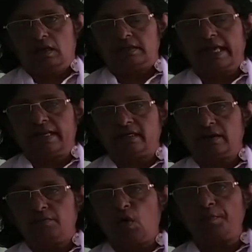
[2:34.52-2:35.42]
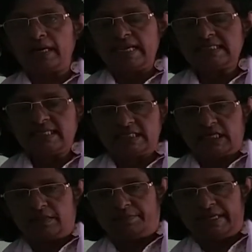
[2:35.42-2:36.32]
That
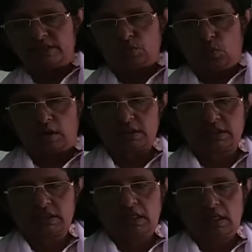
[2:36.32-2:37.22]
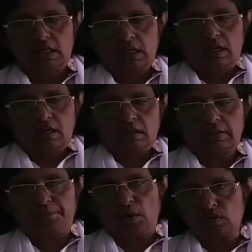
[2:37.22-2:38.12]
mobilization means what? The
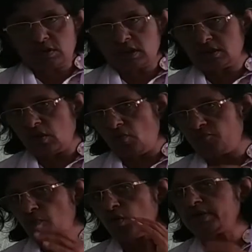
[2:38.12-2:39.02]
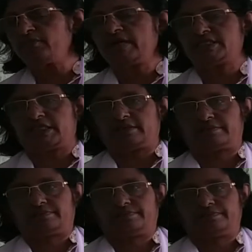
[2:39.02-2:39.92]
process of motivation.
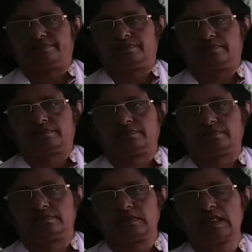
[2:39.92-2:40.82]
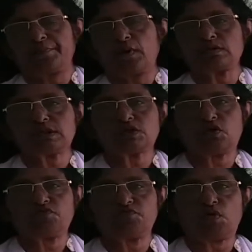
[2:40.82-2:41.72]
The process
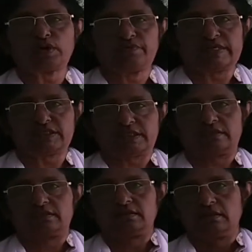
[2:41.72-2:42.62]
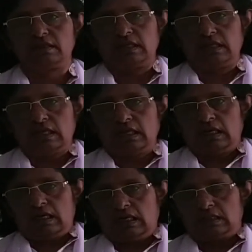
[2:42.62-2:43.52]
of motivation.
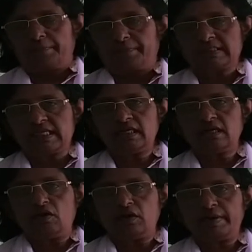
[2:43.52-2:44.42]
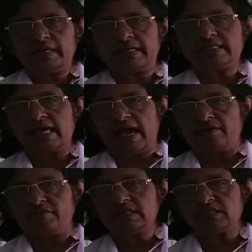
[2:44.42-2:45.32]
The present government is
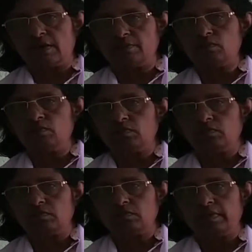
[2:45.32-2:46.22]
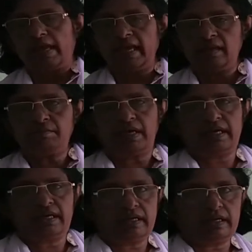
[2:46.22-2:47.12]
having some aim
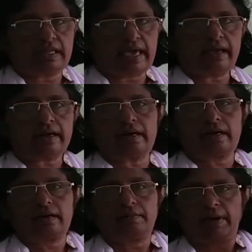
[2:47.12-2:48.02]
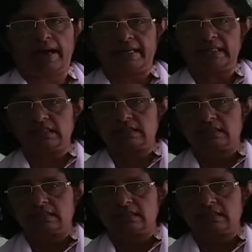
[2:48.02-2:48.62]
in their mind.